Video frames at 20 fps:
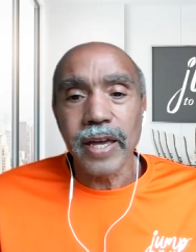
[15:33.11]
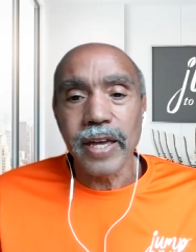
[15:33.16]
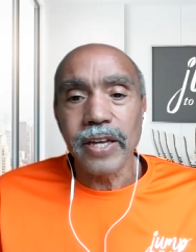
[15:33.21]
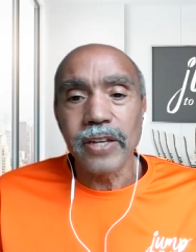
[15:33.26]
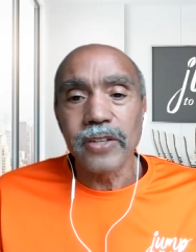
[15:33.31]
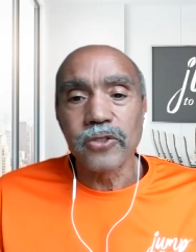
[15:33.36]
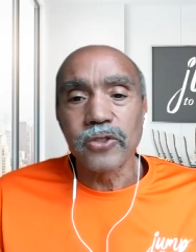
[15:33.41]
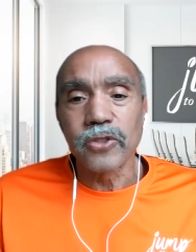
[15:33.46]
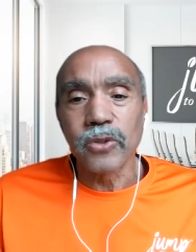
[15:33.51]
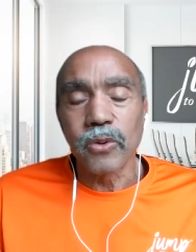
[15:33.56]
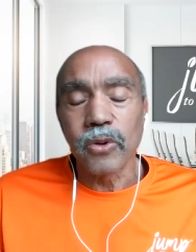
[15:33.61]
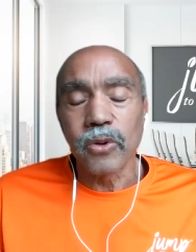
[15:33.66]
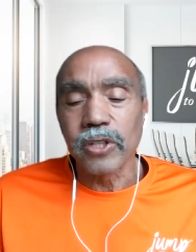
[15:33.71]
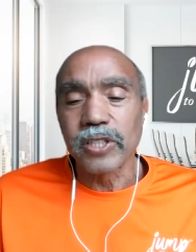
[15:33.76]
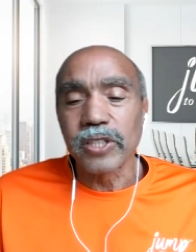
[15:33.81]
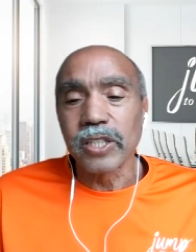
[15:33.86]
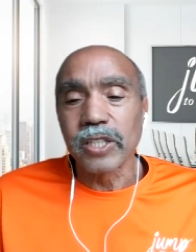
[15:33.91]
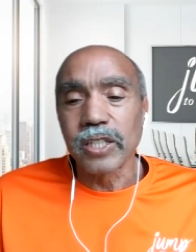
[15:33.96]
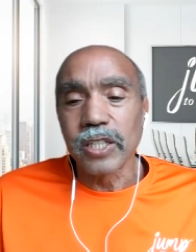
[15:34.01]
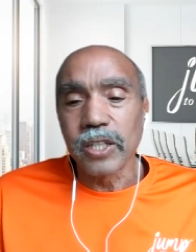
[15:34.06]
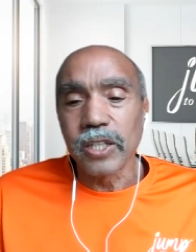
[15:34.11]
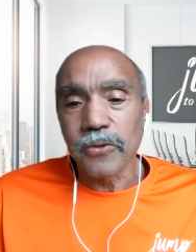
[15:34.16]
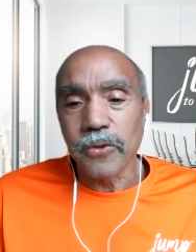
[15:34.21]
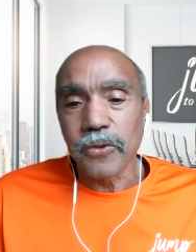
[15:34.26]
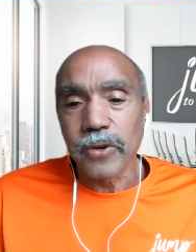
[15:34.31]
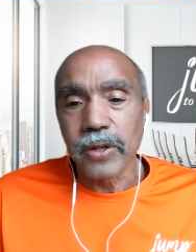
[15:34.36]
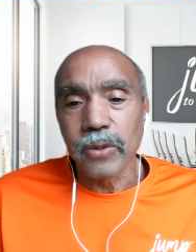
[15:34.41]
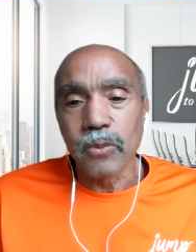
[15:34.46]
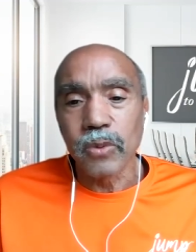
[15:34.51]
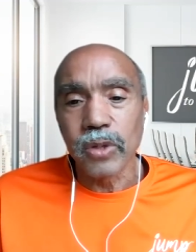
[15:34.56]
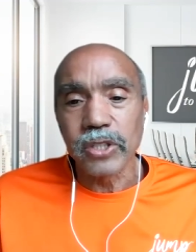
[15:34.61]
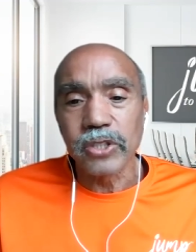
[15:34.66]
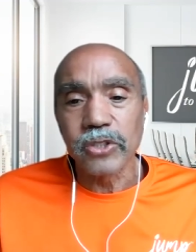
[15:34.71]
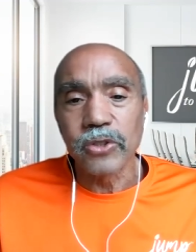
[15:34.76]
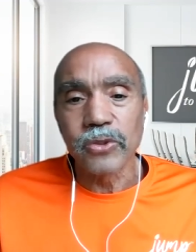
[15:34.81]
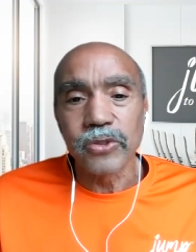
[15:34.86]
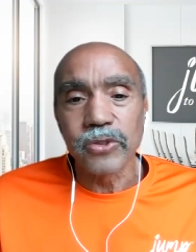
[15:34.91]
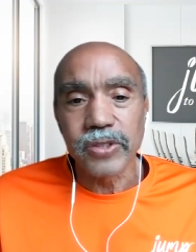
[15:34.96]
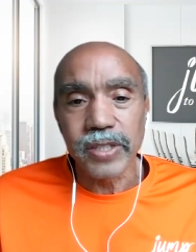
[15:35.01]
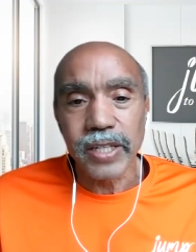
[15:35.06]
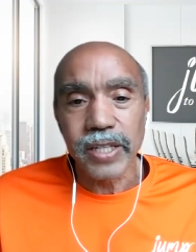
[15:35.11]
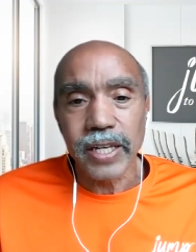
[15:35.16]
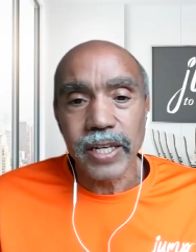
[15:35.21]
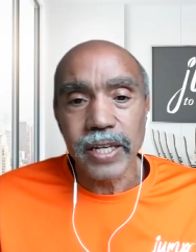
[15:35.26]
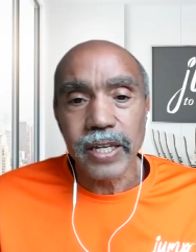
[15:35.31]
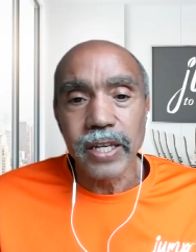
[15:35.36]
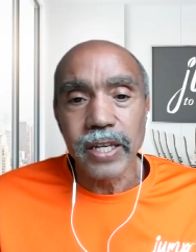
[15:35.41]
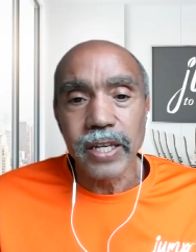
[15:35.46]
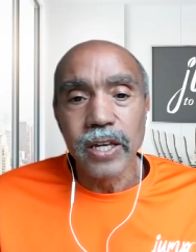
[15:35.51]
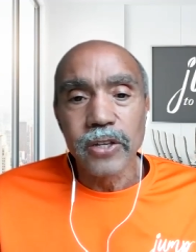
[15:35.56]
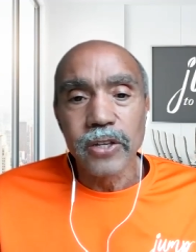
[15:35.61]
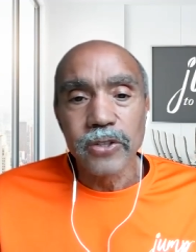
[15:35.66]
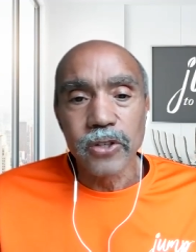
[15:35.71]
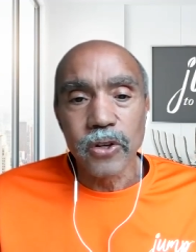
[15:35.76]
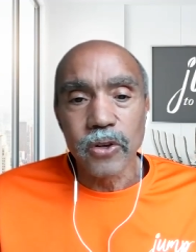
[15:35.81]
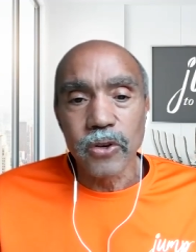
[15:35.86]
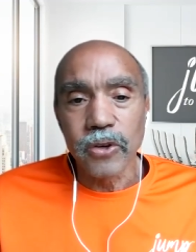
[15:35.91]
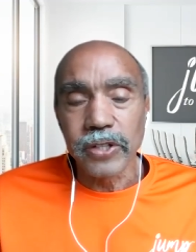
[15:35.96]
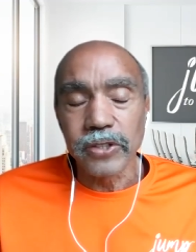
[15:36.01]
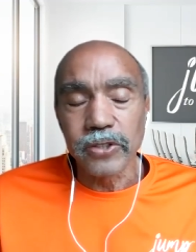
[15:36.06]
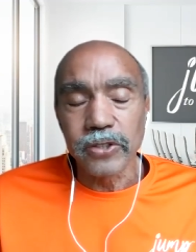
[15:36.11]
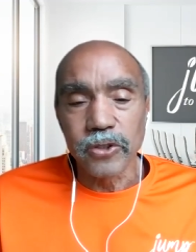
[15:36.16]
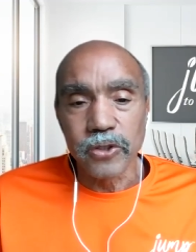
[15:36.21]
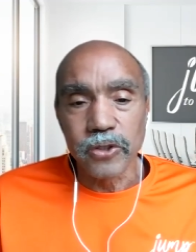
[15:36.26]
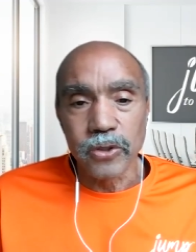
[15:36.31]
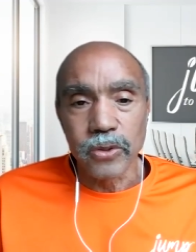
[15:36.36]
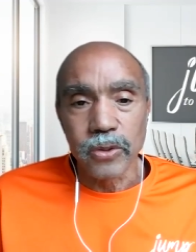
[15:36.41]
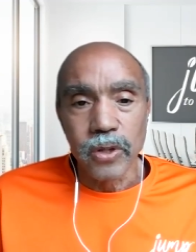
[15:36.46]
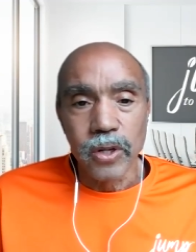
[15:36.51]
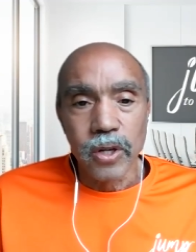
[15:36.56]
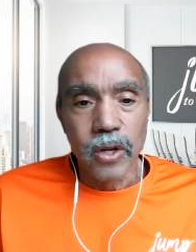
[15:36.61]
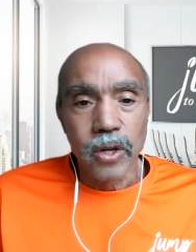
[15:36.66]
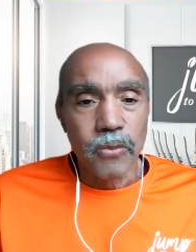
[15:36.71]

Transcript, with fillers: as you are delivering what you say you're going to do,